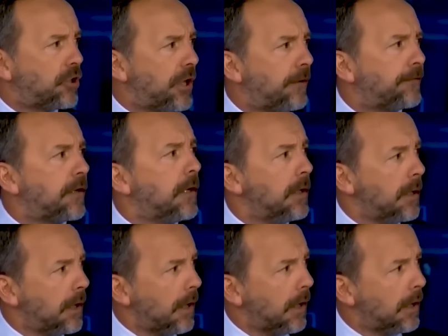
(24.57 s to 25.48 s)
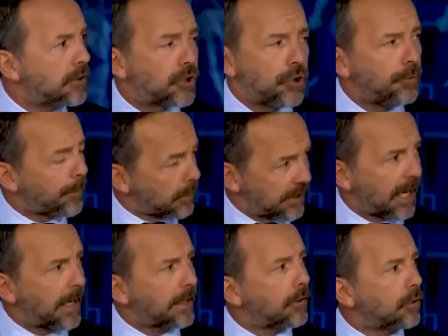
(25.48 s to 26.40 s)
shift uh, super
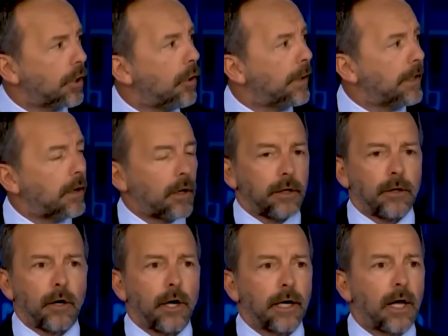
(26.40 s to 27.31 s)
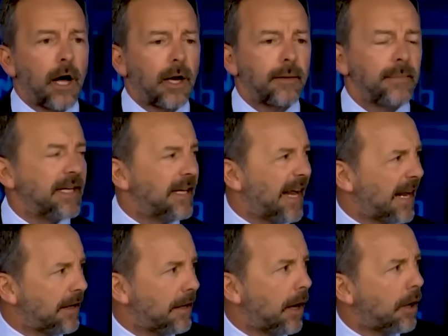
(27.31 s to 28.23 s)
cycle going on in our economy. It
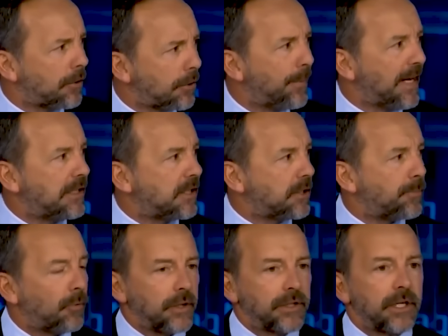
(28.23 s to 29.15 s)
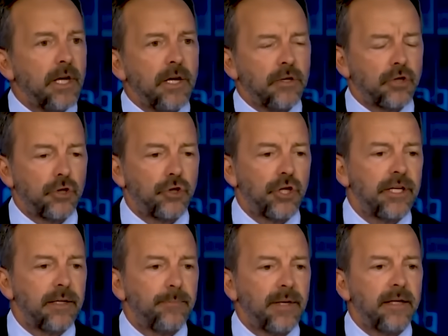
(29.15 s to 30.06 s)
added 100 basis points to
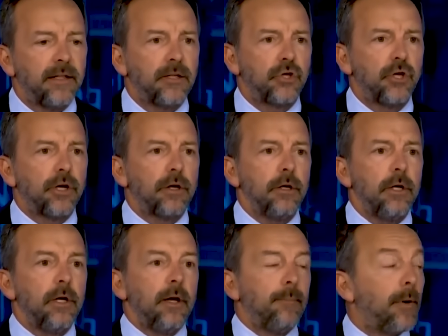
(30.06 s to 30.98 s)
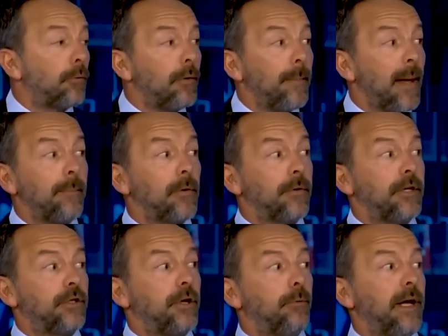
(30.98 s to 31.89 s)
GDP this year. But remember,
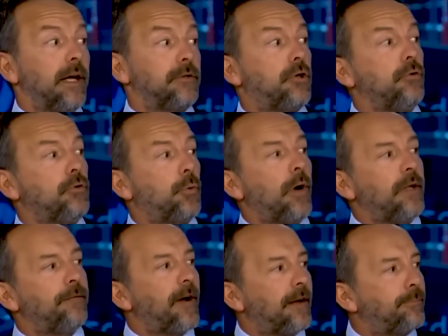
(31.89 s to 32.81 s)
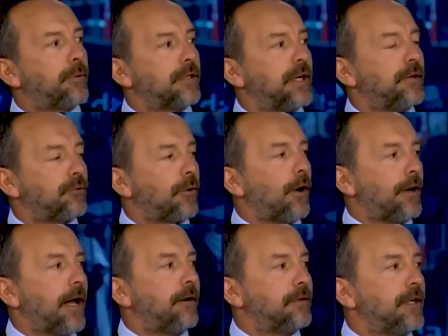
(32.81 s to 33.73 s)
this year we had two 25%
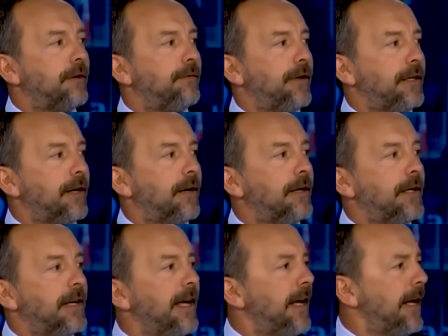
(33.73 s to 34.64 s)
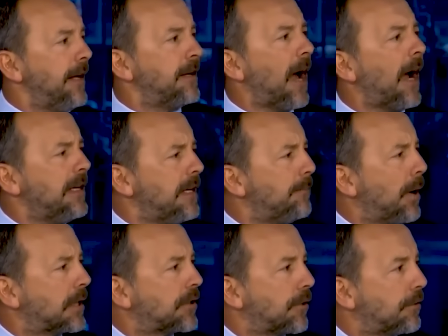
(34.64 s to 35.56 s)
drawdowns in Nvidia. It hit 90
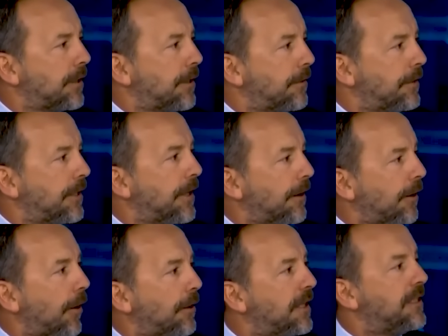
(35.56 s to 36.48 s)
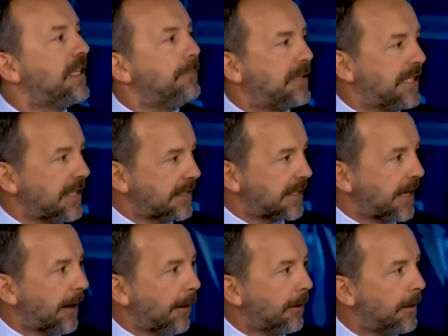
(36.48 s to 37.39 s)
bucks earlier in the year on the DeepSeek
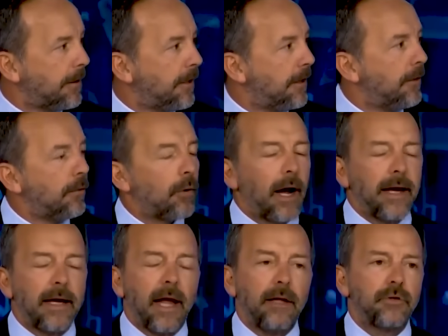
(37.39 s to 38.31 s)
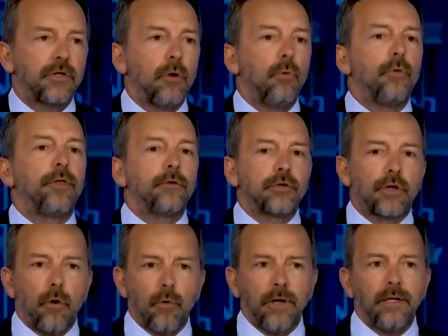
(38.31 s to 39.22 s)
scare. Right. Right. And so
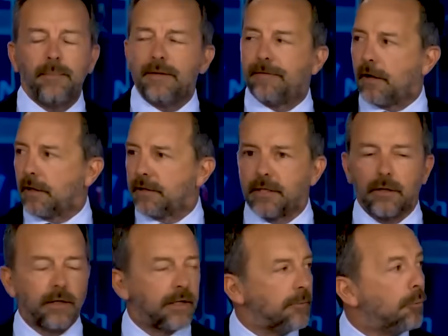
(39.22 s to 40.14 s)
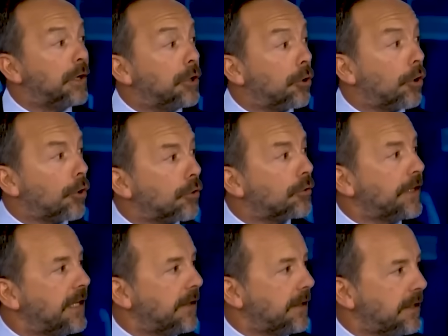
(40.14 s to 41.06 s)
there's going to be volatility when you're
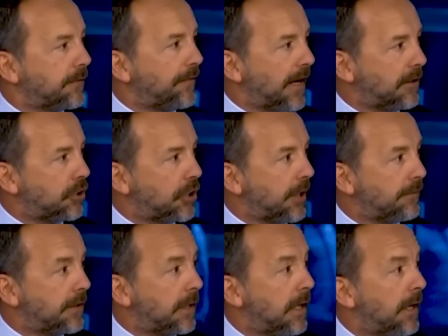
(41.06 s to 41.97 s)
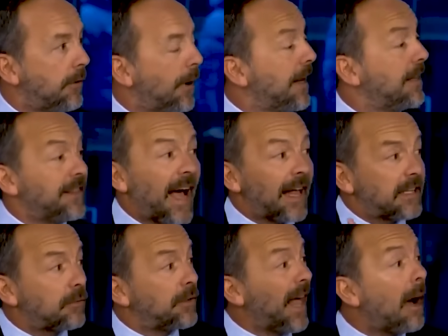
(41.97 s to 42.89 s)
early in these phase shifts. Right.
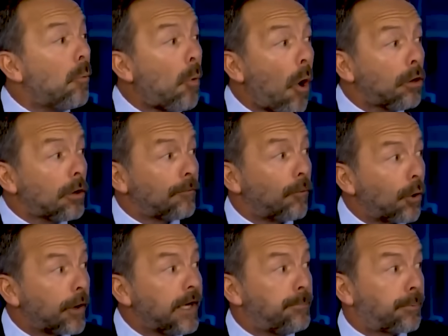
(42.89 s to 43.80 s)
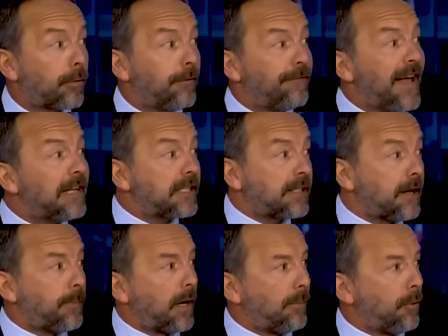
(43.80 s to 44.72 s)
That's that wall of worry prevents
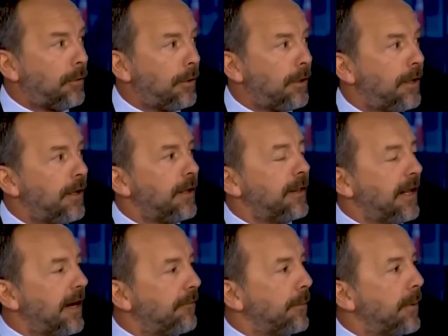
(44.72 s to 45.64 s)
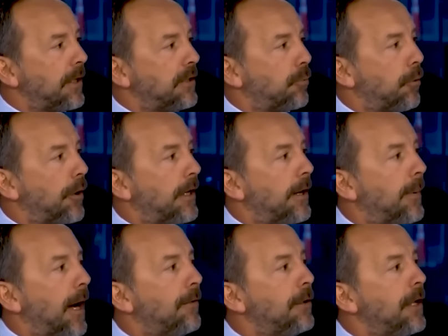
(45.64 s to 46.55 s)
the bubble that everybody's worried
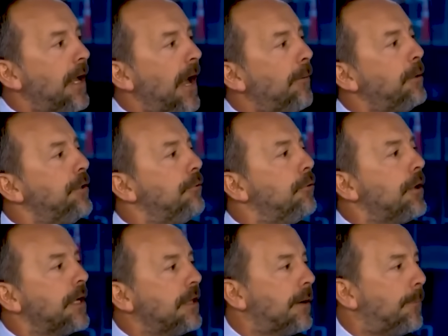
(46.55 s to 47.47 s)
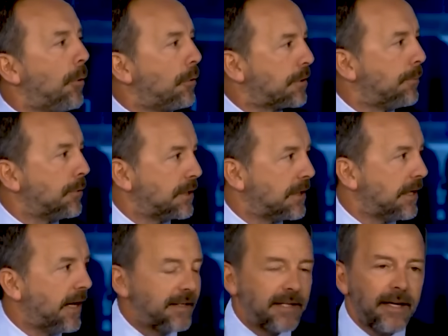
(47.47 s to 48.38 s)
about. And when you look at the multiples
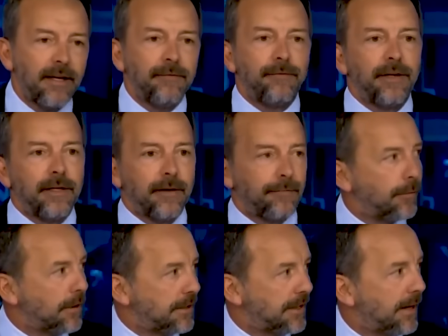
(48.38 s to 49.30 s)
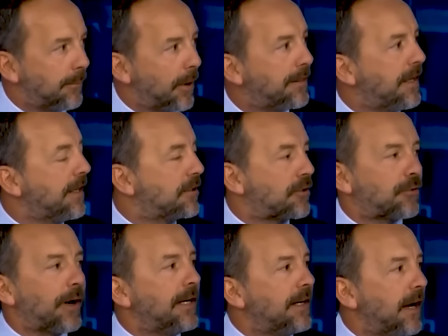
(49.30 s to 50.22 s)
today, take Nvidia, for example, I think it's
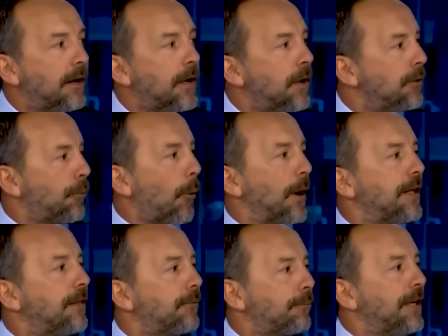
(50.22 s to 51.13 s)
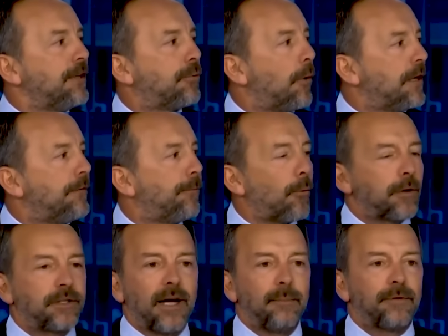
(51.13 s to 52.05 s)
trading at 23,
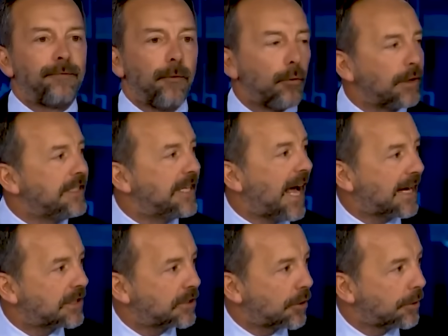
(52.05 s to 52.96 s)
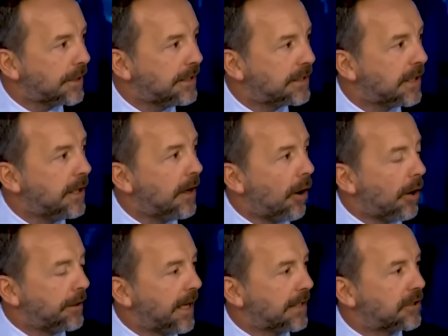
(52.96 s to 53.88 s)
24 times fully taxed earnings yeah.
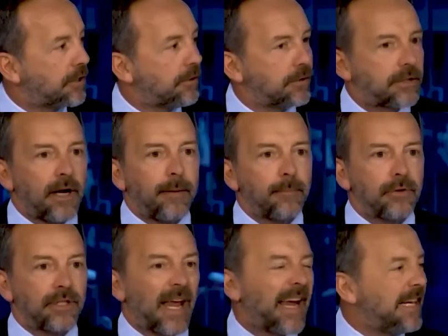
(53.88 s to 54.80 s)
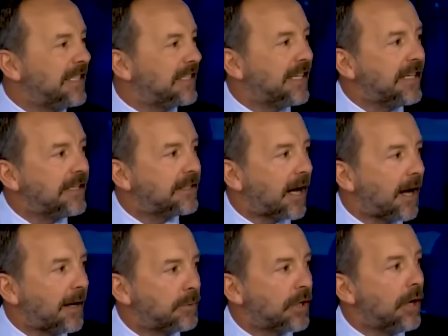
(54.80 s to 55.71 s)
on next year's numbers, 18
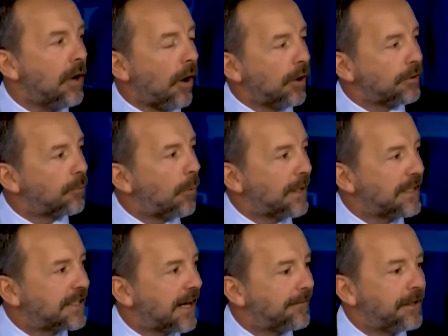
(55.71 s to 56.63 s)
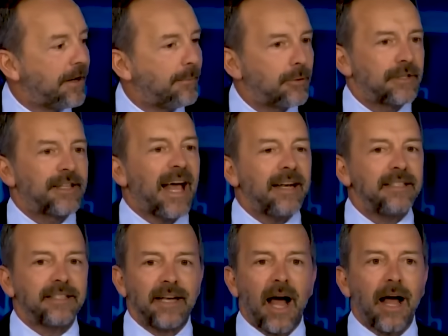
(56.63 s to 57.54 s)
times on 27 numbers. That
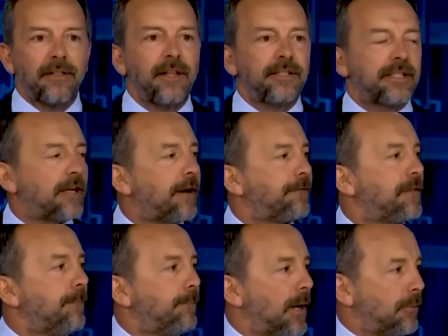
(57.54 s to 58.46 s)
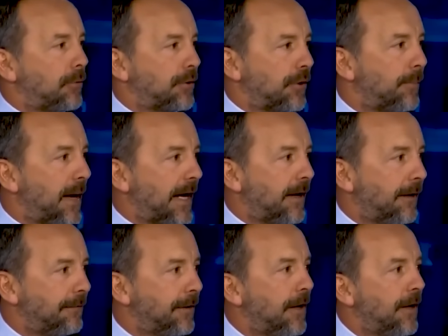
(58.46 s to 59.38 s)
is not the stuff that bubbles are made
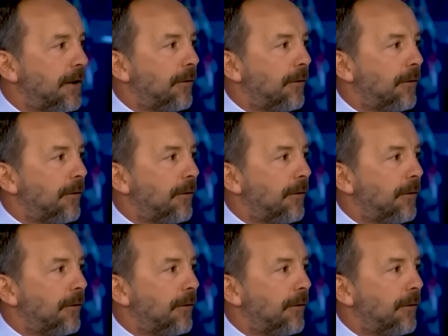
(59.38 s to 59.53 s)
of,